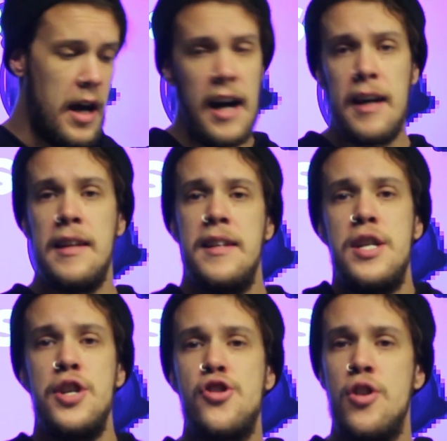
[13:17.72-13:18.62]
ugly
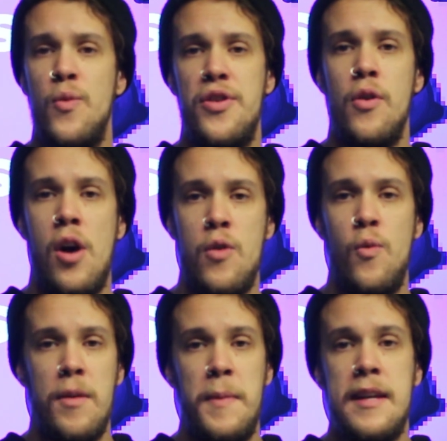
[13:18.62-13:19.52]
t-shirt with your
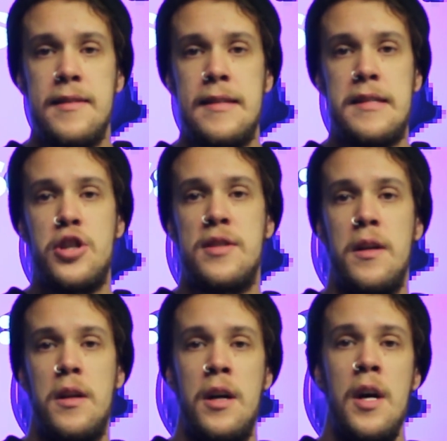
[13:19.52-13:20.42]
artwork because it's just
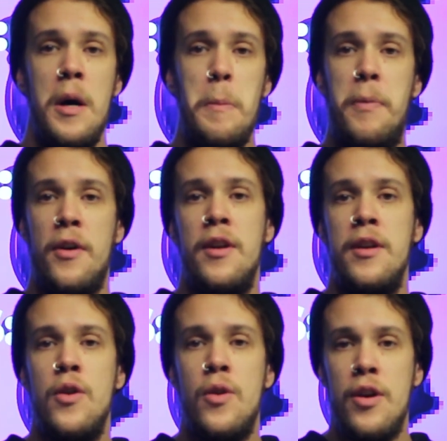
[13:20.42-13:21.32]
going to
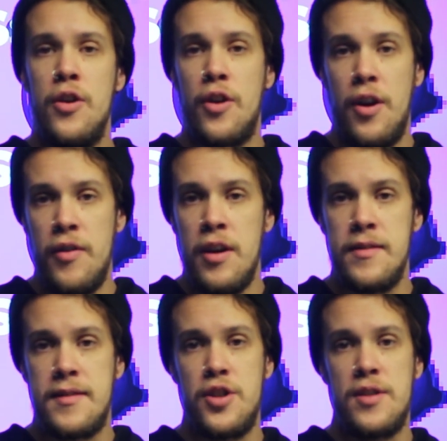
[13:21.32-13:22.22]
burn your career,
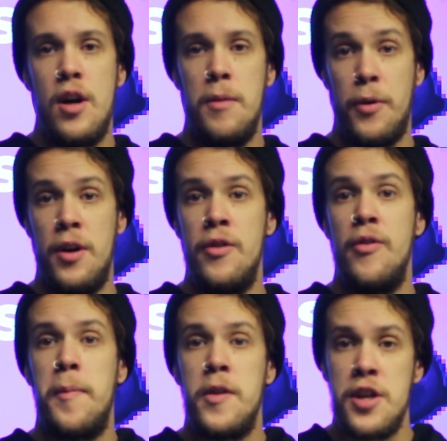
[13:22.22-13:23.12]
it's just going to burn
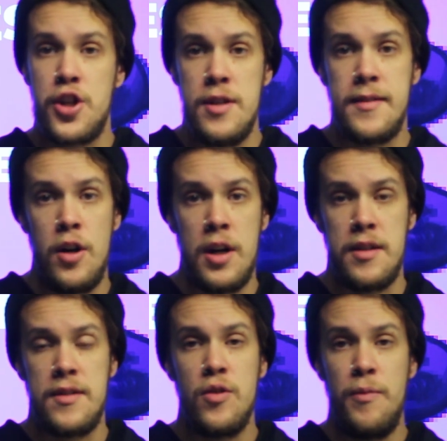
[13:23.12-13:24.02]
your reputation as an
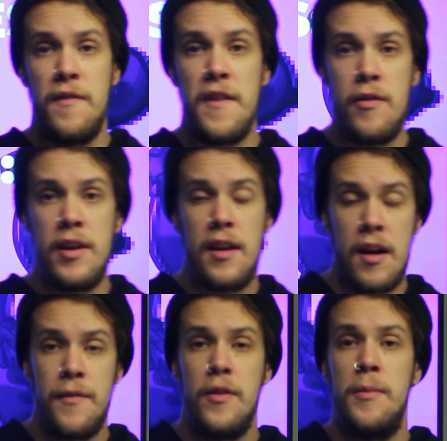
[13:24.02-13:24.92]
artist. So be very
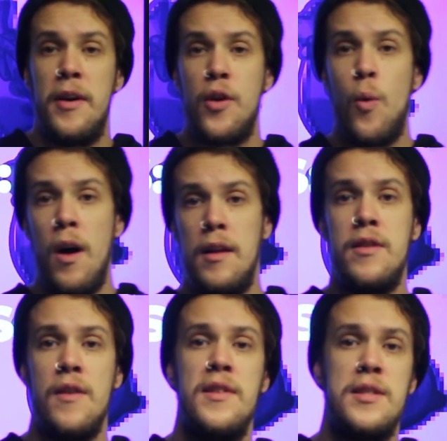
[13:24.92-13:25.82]
careful about the
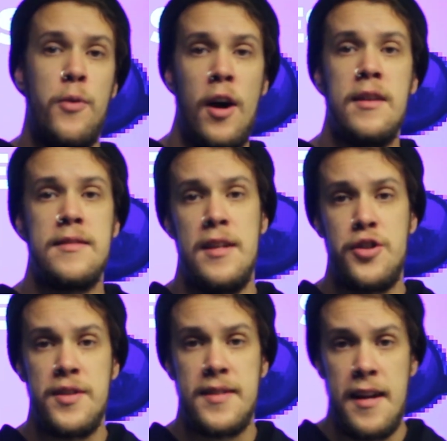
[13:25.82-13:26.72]
quality of these products that
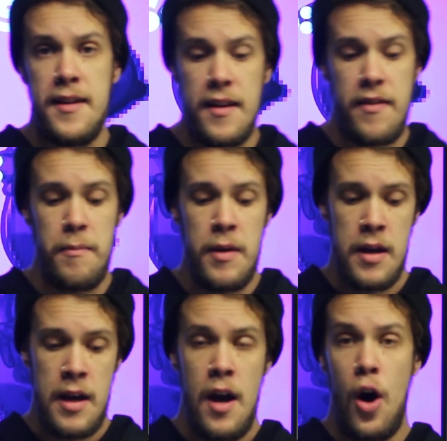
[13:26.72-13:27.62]
you're sending them.
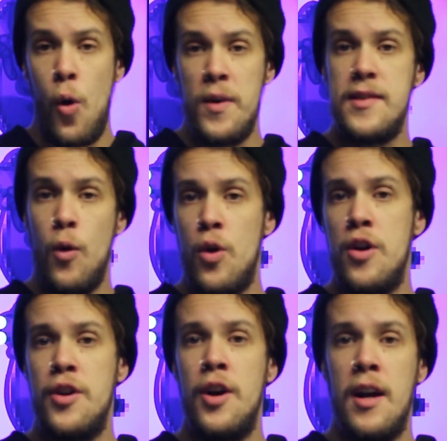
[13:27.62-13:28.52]
Always
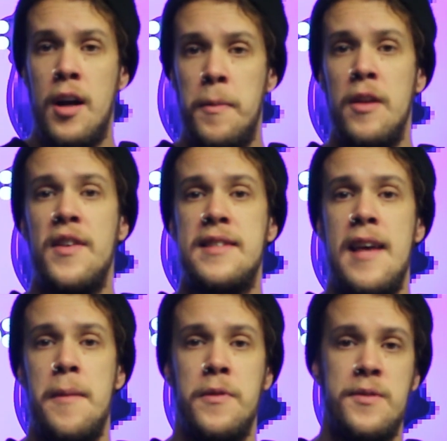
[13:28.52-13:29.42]
order a couple of
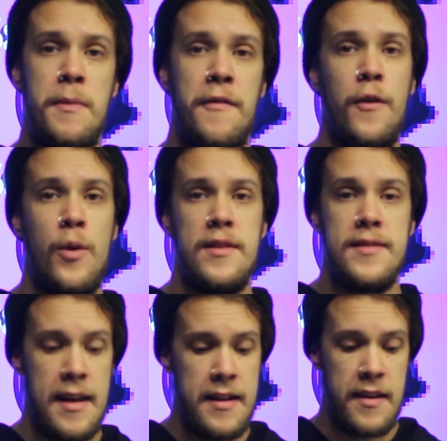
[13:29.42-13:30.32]
examples before
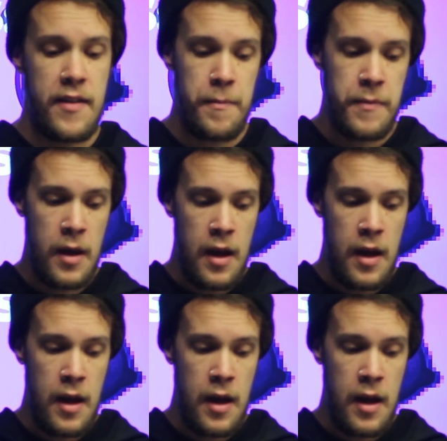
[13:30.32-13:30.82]
sending them.